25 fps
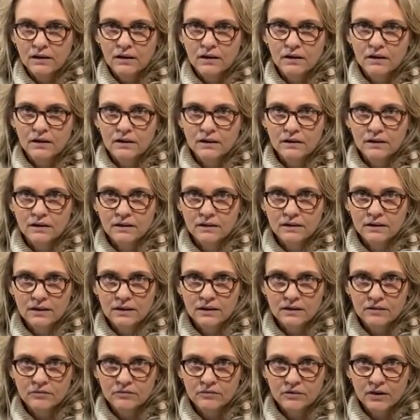on
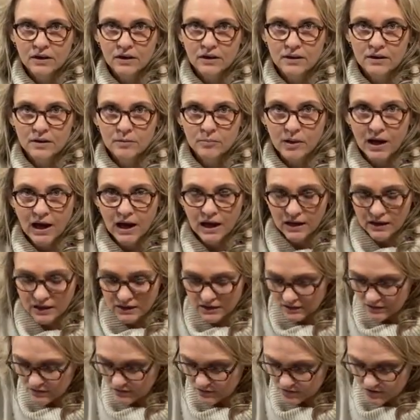the front and the back.
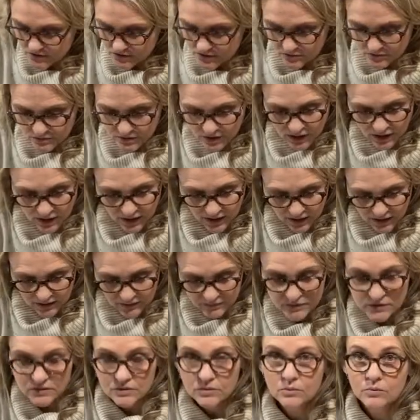You do not have
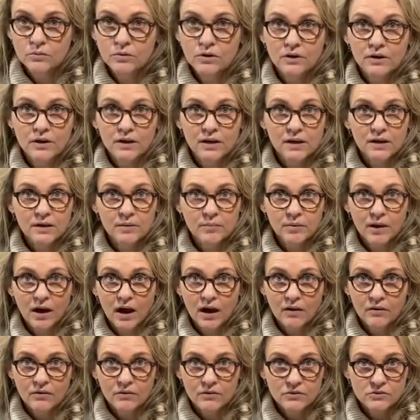to worry
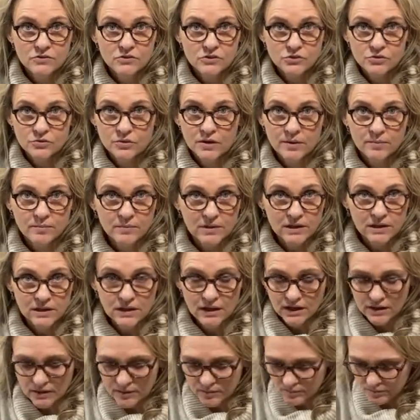about trimming
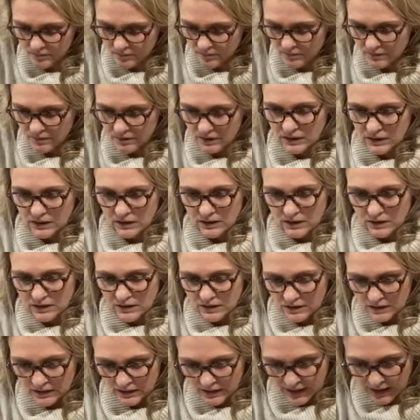up
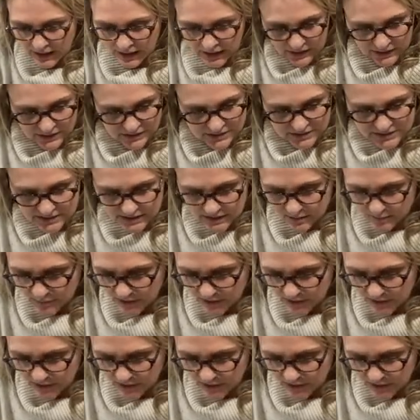that seam